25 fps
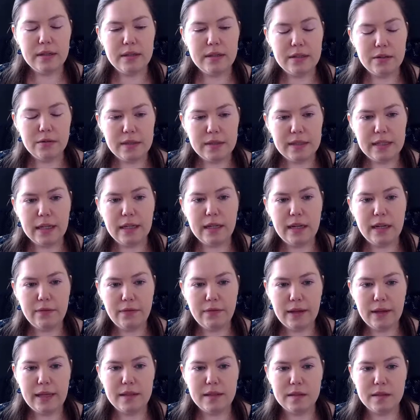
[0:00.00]
still
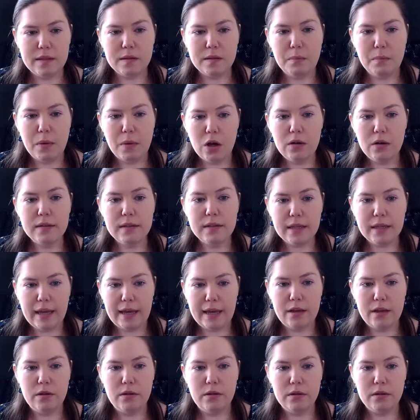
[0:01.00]
significant
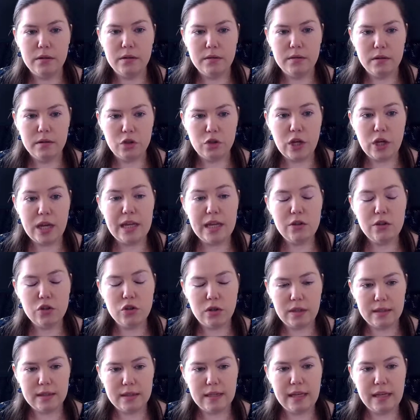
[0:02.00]
small-scale
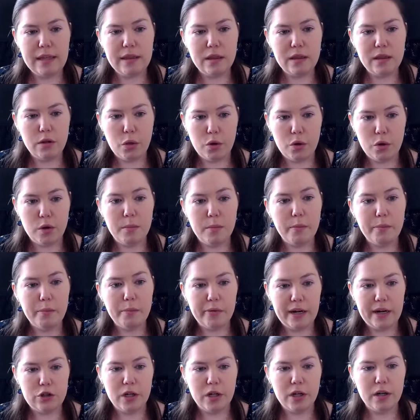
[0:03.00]
changes in the thermal
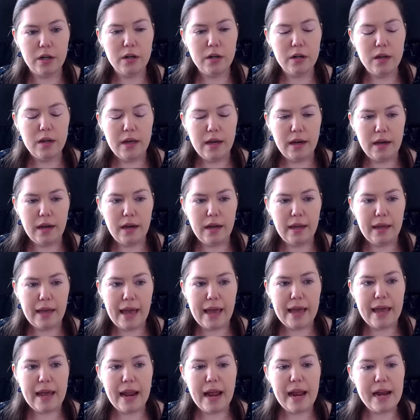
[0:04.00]
pressure
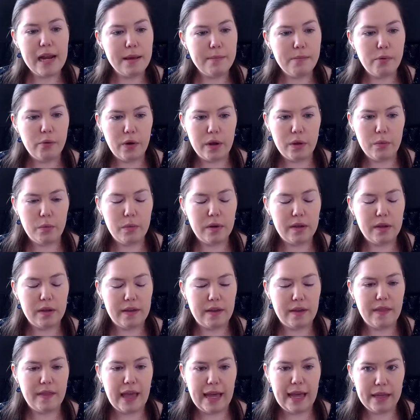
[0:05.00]
at any point
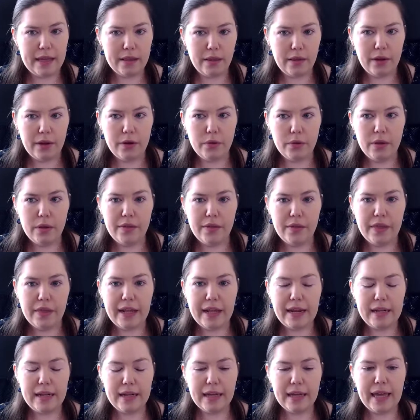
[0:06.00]
within the halo that
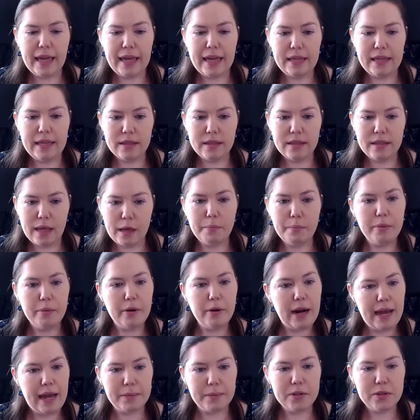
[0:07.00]
indicates that
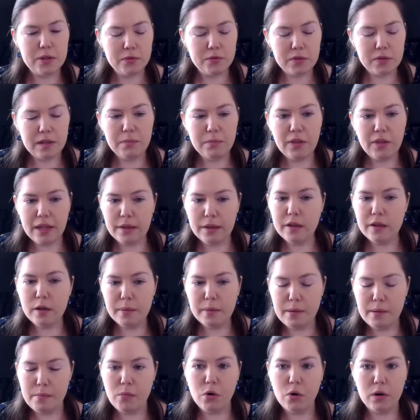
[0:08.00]
perhaps there's something a little
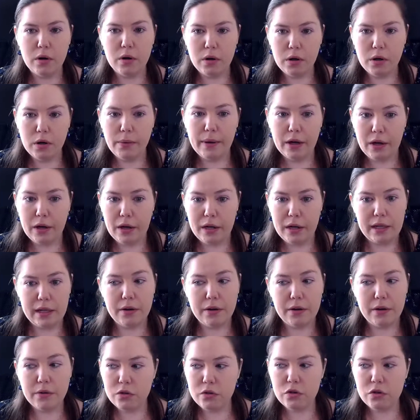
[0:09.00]
bit more going on
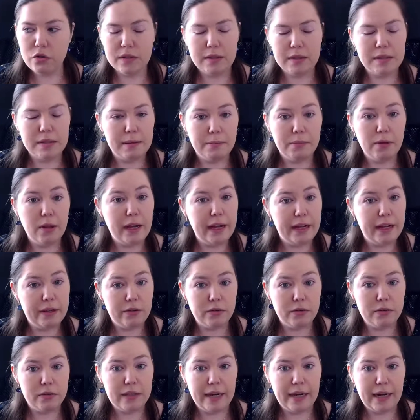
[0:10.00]
here than just a simple
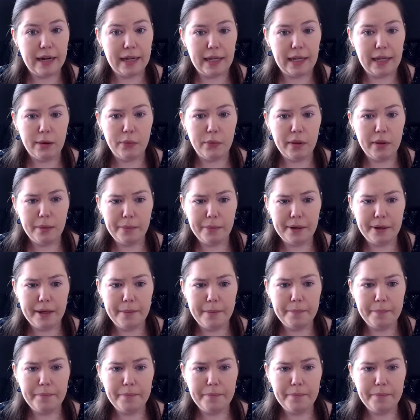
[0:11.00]
hydrostatic equilibrium.